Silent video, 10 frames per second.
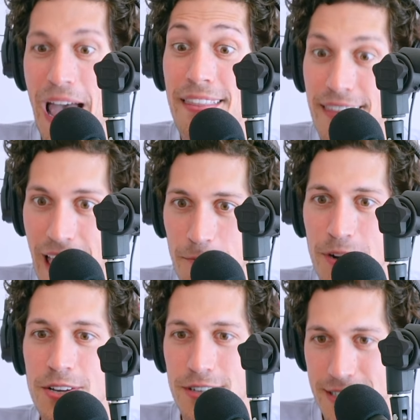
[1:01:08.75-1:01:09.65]
And then
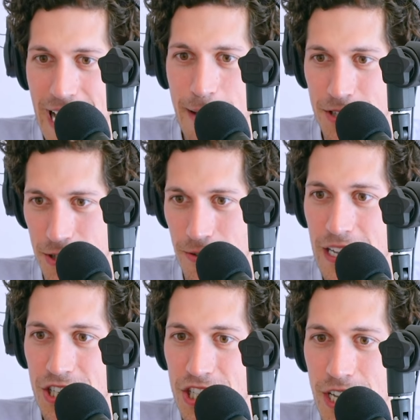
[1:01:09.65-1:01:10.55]
when you establish a
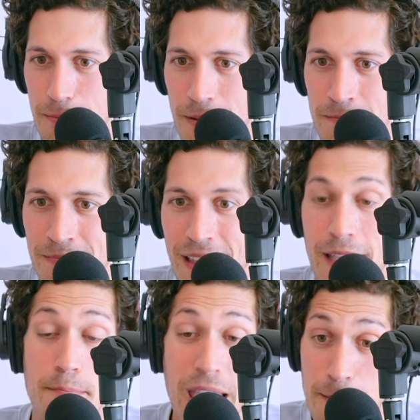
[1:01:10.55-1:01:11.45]
relationship,
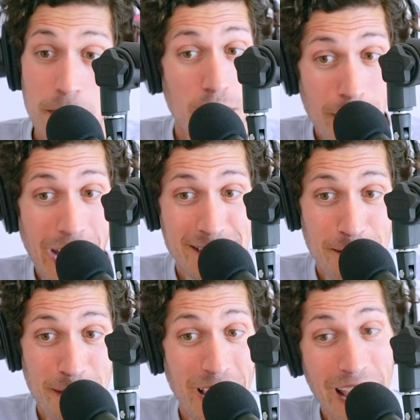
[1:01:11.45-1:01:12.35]
maybe you buy
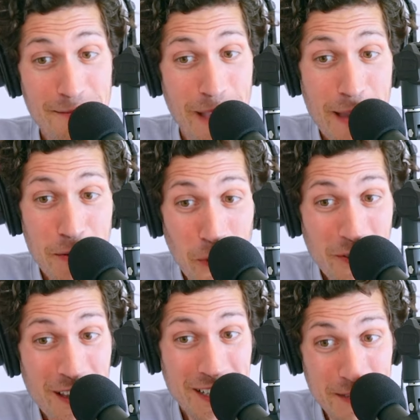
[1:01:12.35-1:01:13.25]
something and it may be
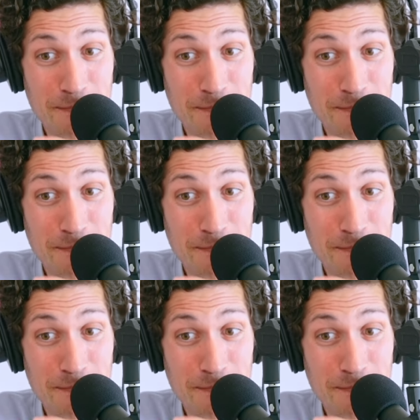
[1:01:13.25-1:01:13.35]
worth it to